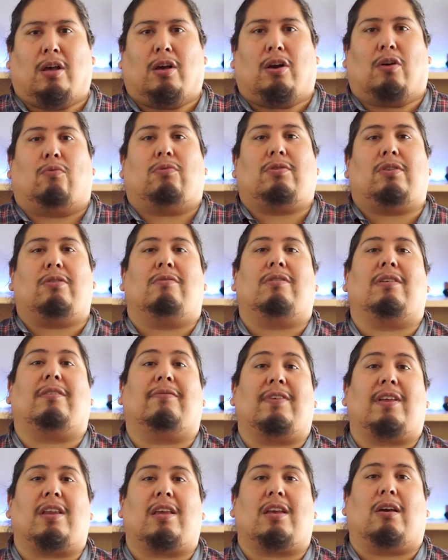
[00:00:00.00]
We're doing a
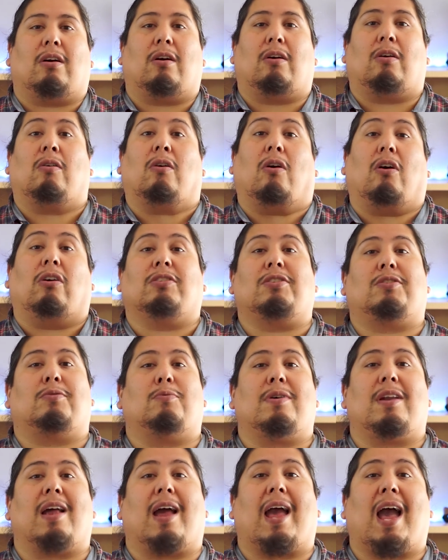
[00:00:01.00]
video on
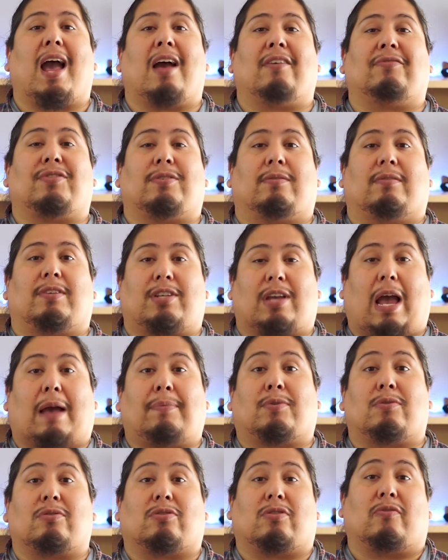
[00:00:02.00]
two and a half
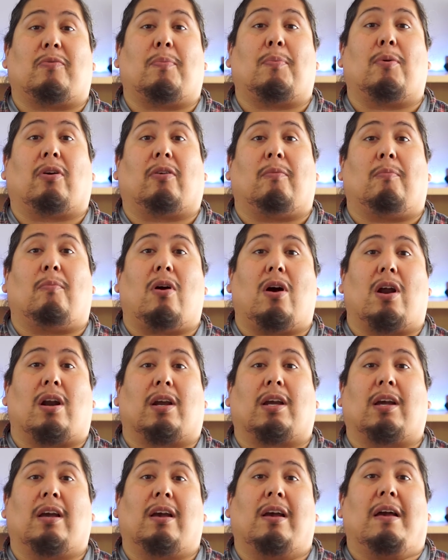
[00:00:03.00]
chapters of the book of
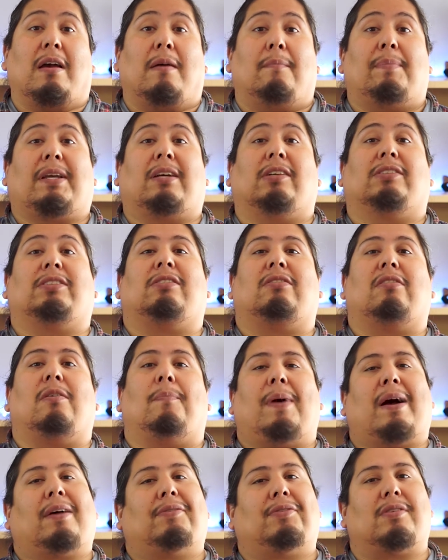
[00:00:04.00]
Mark because they're
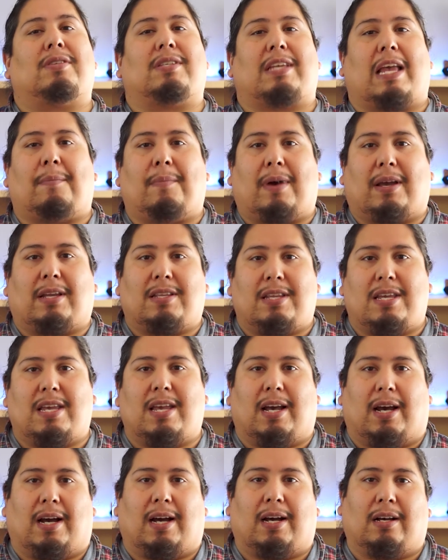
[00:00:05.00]
about the same
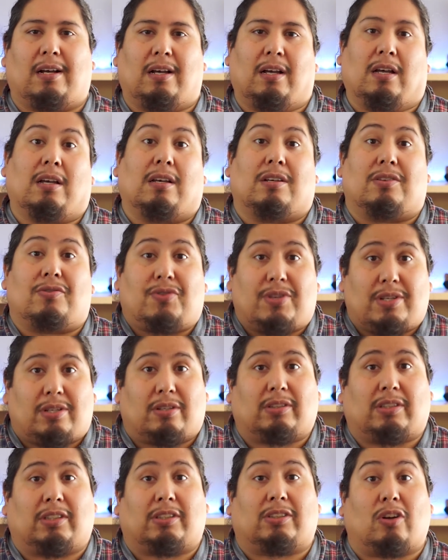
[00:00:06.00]
idea
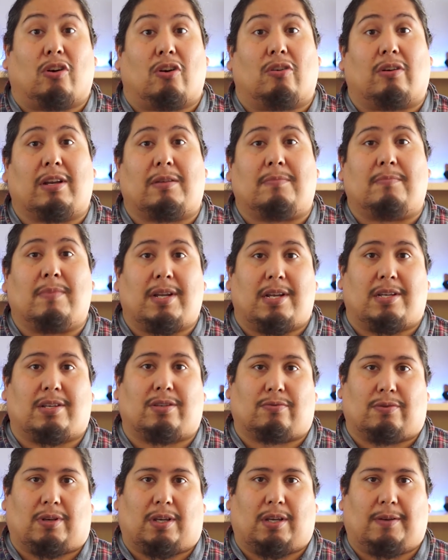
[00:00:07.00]
Jesus' early
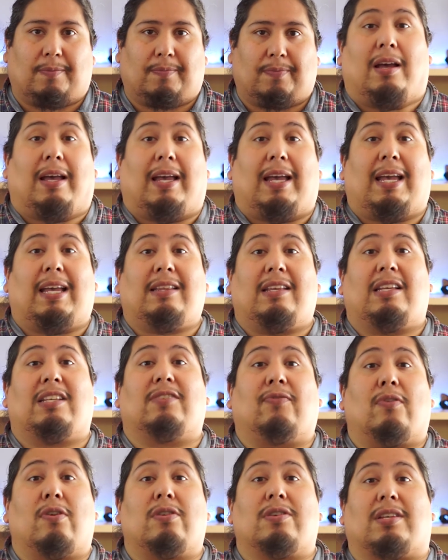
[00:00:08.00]
ministry. In these
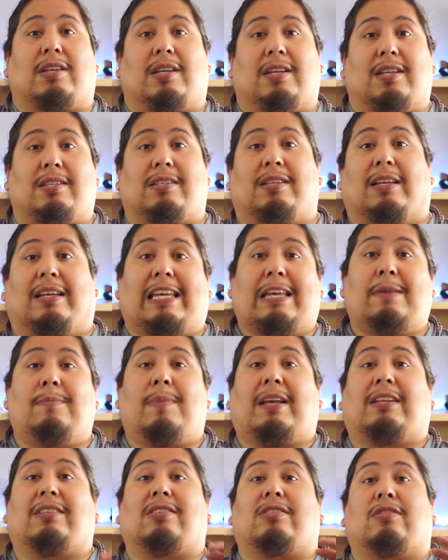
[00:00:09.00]
verses, he
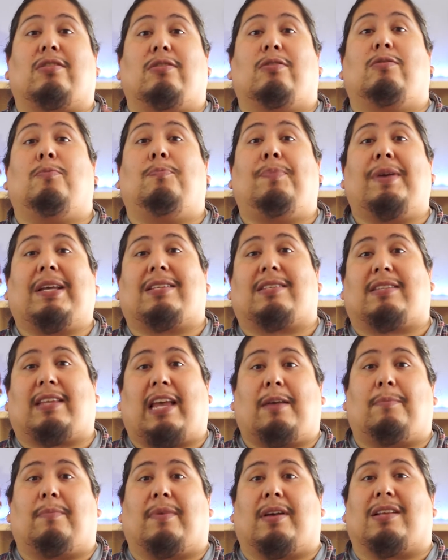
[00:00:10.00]
makes two big
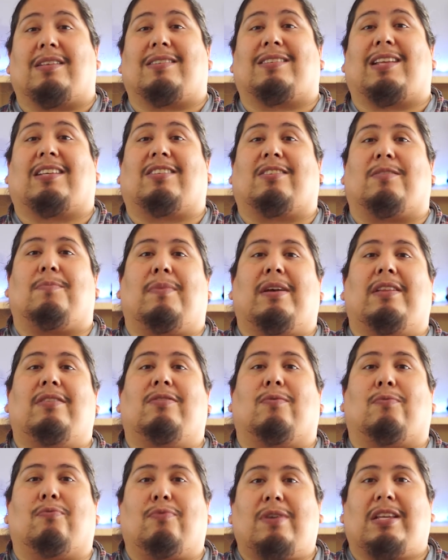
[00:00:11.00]
statements that cement
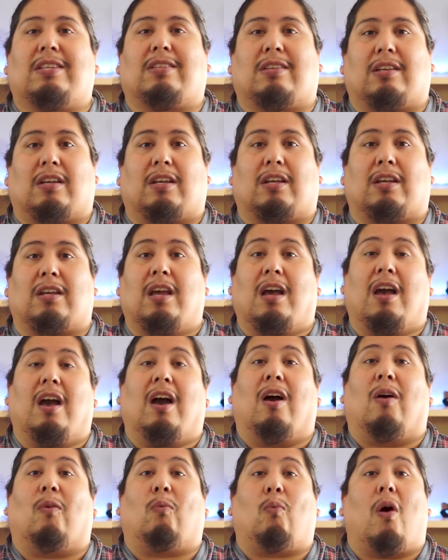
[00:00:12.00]
the reason
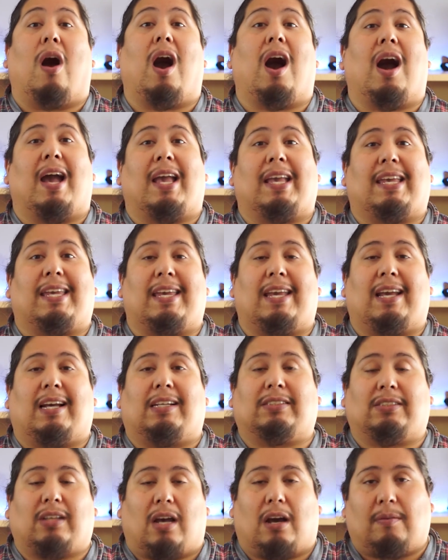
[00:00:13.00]
why he
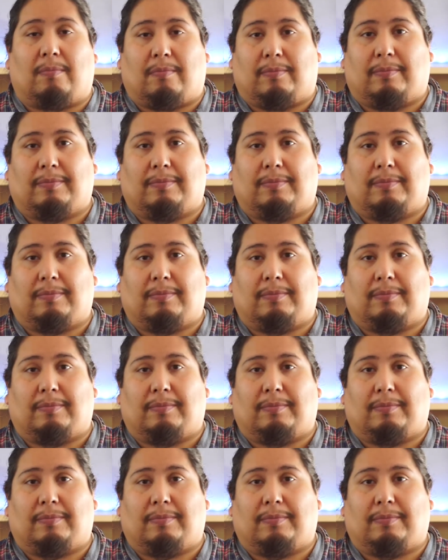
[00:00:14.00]
has come.